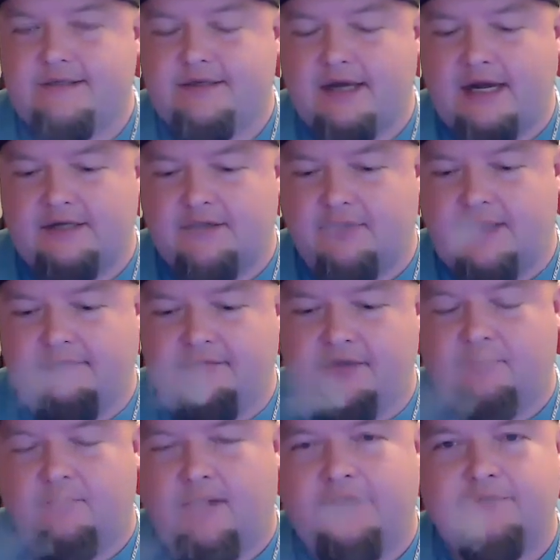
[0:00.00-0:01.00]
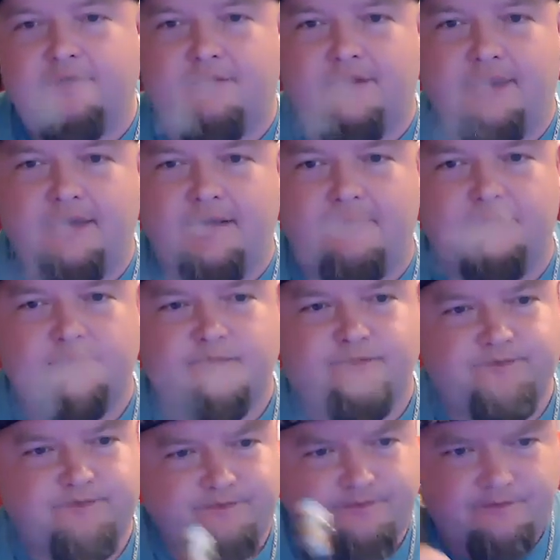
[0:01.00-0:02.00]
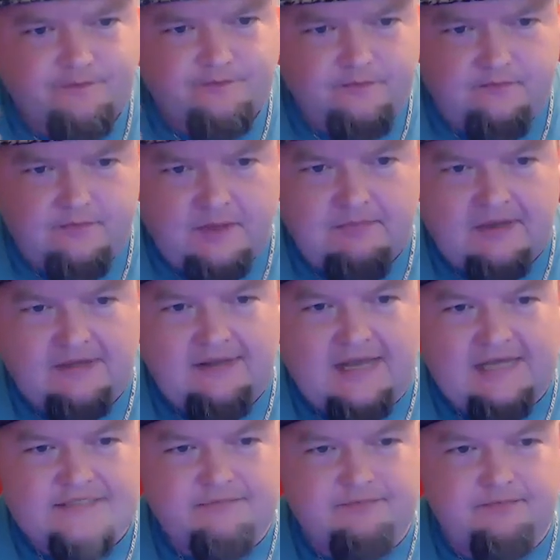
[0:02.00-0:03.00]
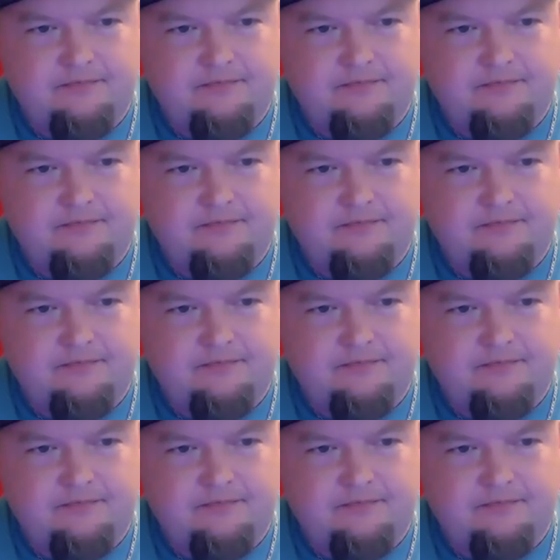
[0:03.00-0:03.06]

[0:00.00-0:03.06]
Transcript: I don't have any white girl right now. My last.